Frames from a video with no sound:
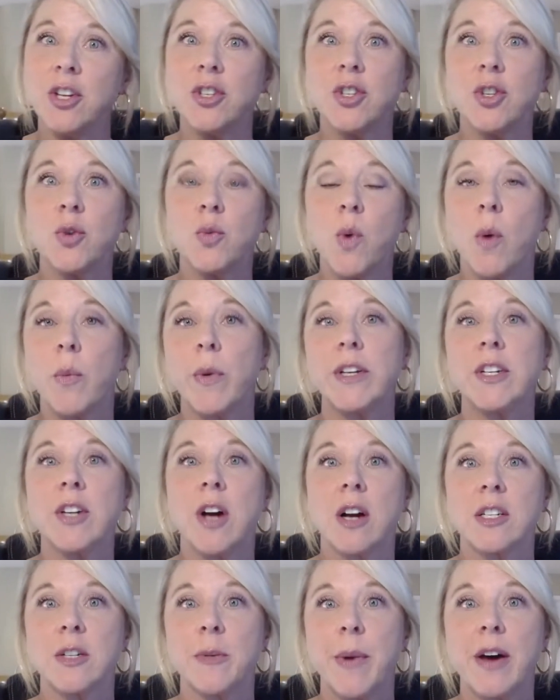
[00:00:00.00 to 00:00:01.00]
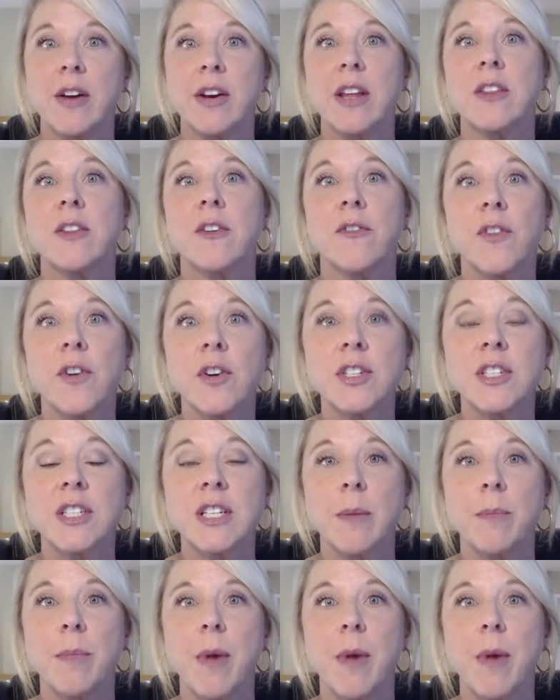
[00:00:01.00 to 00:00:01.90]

do what we talked about in the first step